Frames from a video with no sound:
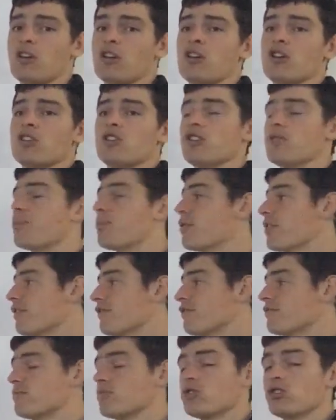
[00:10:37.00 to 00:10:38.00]
You're pretty
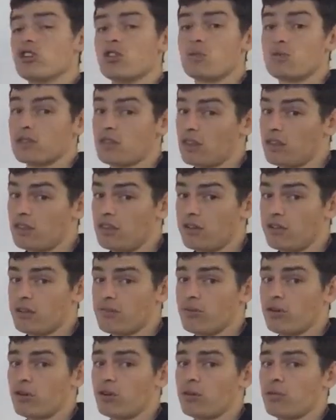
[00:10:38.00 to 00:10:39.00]
familiar with the theory
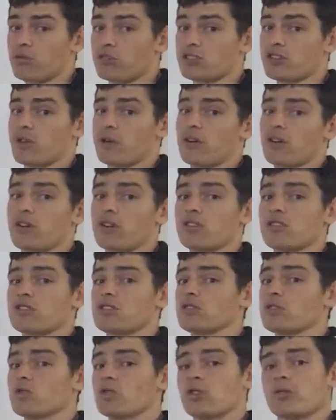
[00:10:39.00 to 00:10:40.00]
behind what's going on.
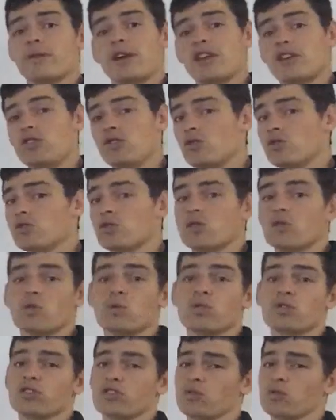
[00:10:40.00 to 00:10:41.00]
This is all about Newton's
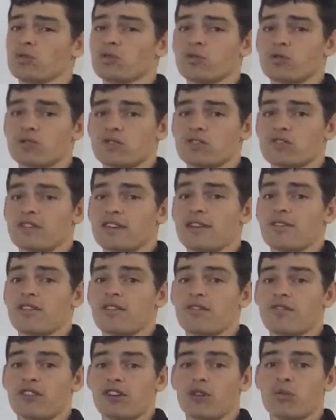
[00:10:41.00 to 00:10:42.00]
laws and all sorts of stuff that
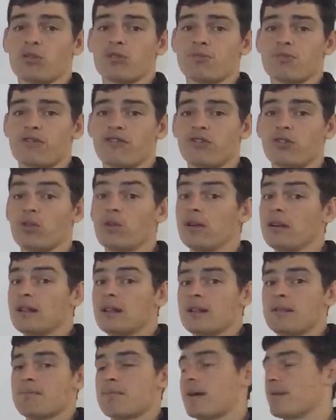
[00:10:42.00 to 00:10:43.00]
you've dealt with before,
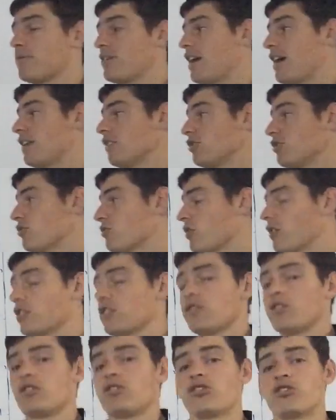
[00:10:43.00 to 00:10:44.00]
maybe energy
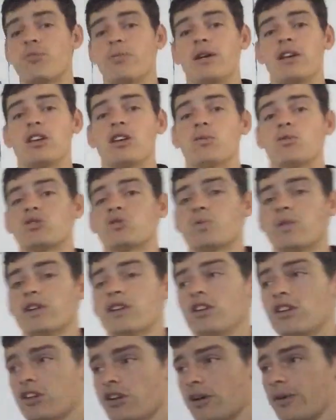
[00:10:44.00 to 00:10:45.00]
transfers depending on which way
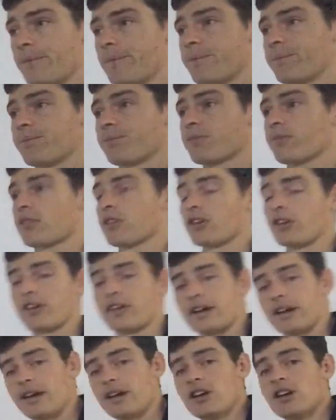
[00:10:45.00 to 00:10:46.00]
you go.
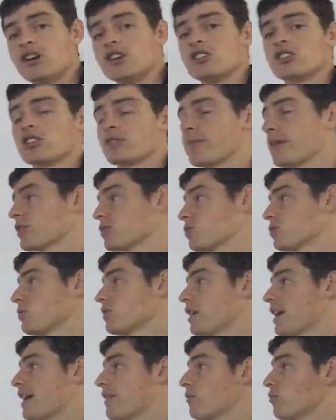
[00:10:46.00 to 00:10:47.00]
Okay, so make sure
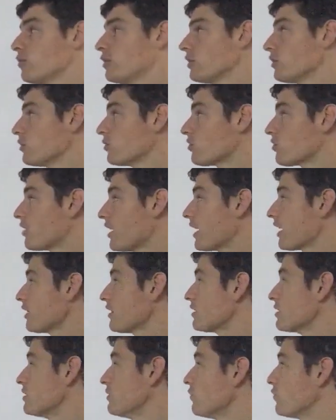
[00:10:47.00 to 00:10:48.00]
that you have a really good crack at
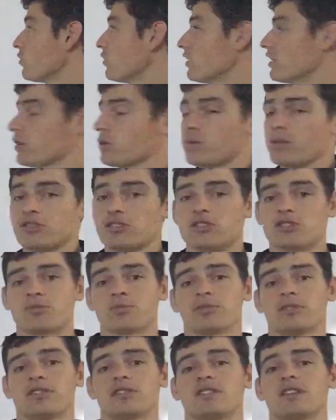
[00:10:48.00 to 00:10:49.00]
this. If you've got any questions,
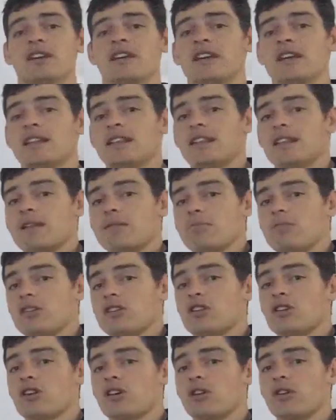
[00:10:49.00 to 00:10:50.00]
please let me
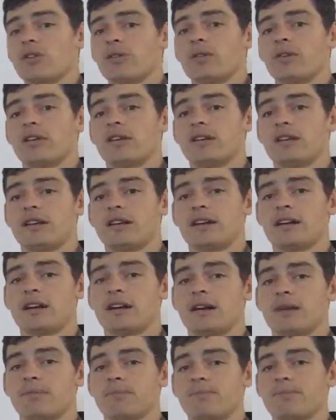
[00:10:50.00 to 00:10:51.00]
know.
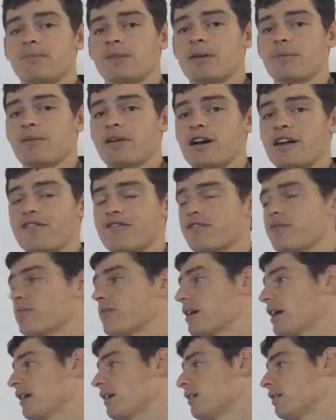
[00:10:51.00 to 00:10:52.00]
Apart from that,